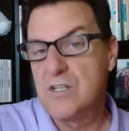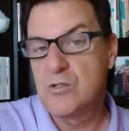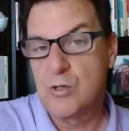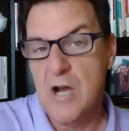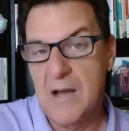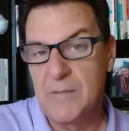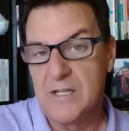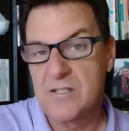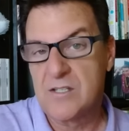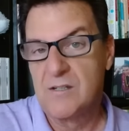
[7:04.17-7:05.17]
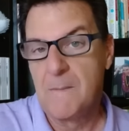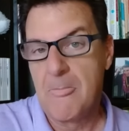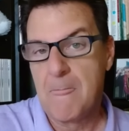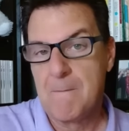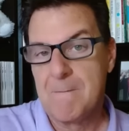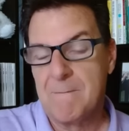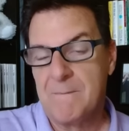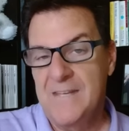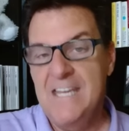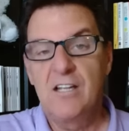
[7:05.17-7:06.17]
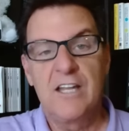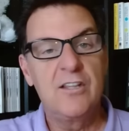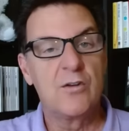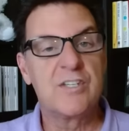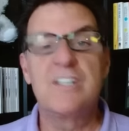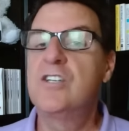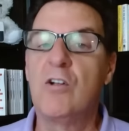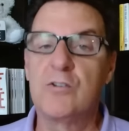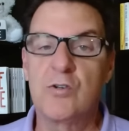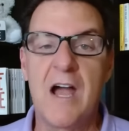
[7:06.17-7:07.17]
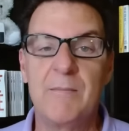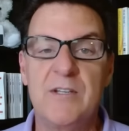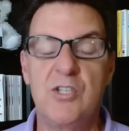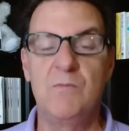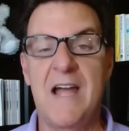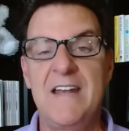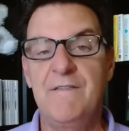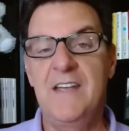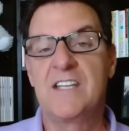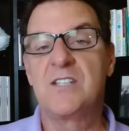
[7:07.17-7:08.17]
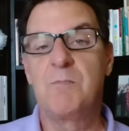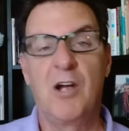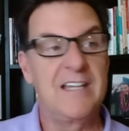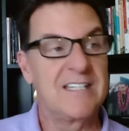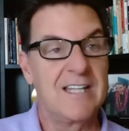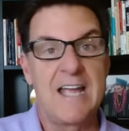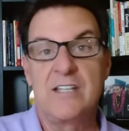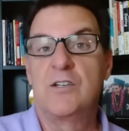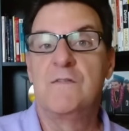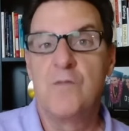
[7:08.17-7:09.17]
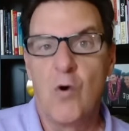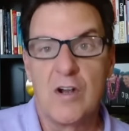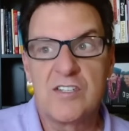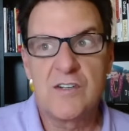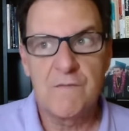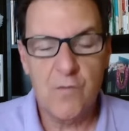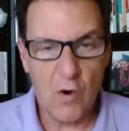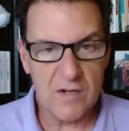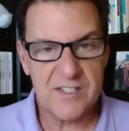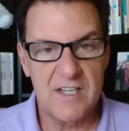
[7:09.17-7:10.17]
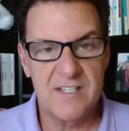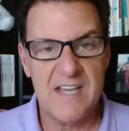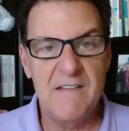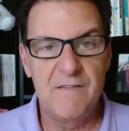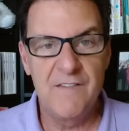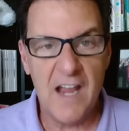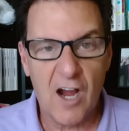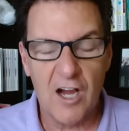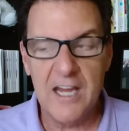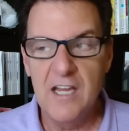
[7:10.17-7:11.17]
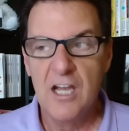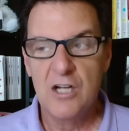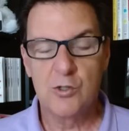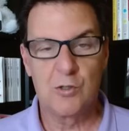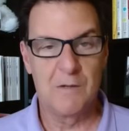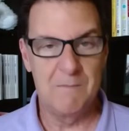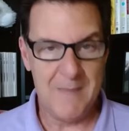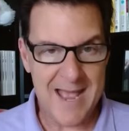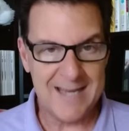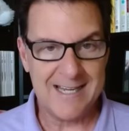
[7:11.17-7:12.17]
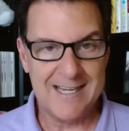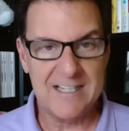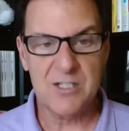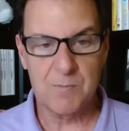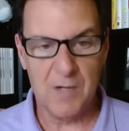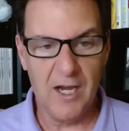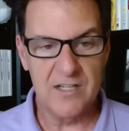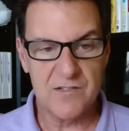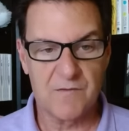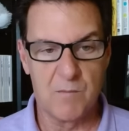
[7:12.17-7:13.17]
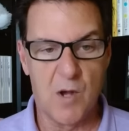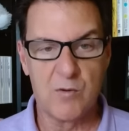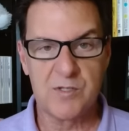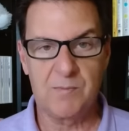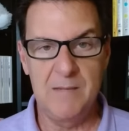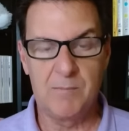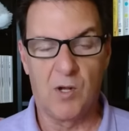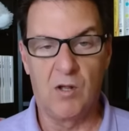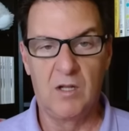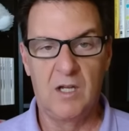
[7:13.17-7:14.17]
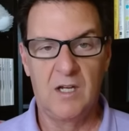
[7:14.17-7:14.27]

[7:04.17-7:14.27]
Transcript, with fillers: and traumas, healing those adult traumas you might have experienced, like divorce. Divorce is a very traumatic experience for most people.